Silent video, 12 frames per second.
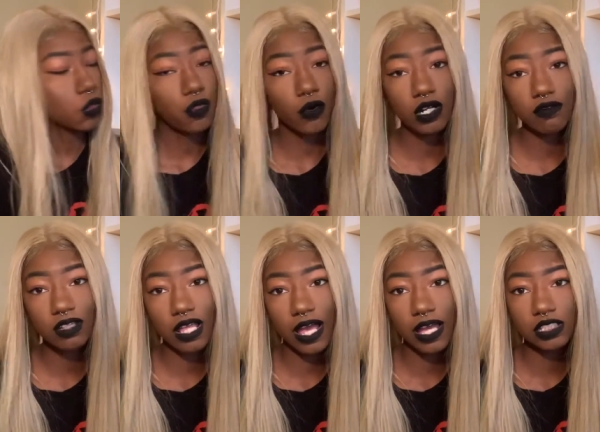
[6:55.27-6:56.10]
Thorn of
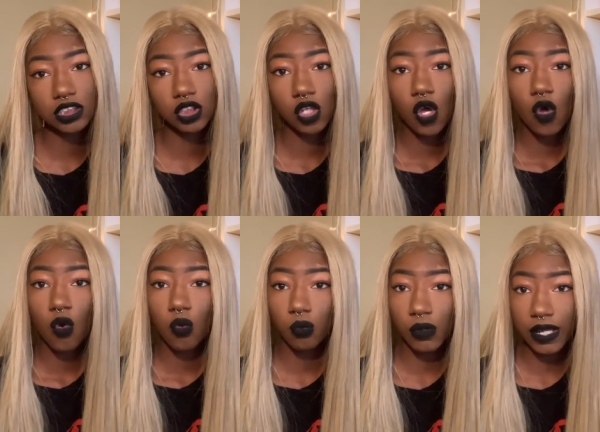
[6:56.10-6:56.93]
Glass,
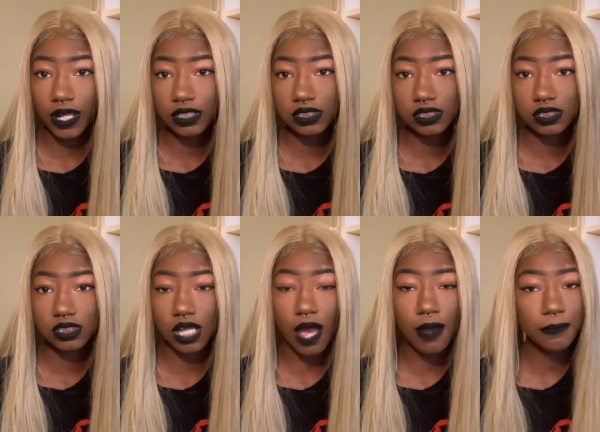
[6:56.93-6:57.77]
which
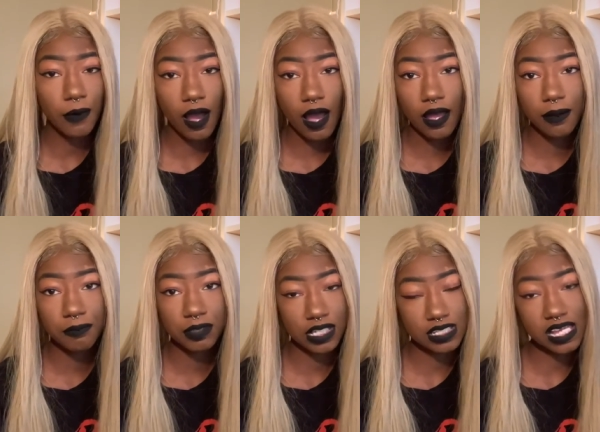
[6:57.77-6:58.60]
I bought
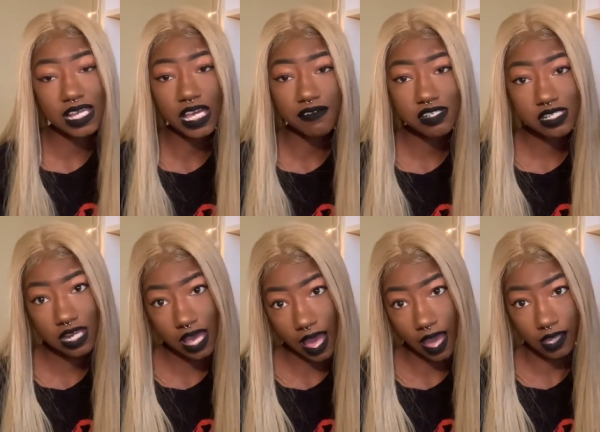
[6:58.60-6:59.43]
because I gave into the
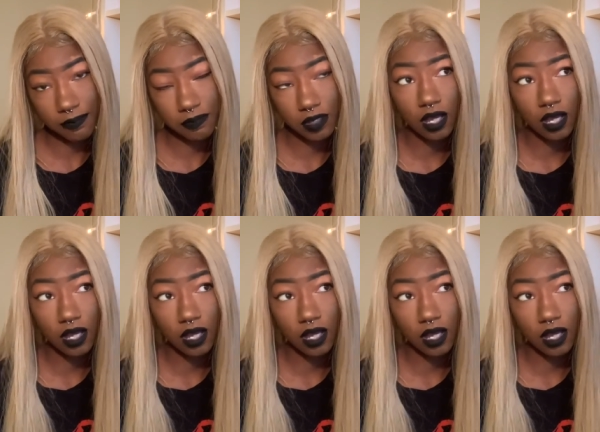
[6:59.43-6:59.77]
Thorn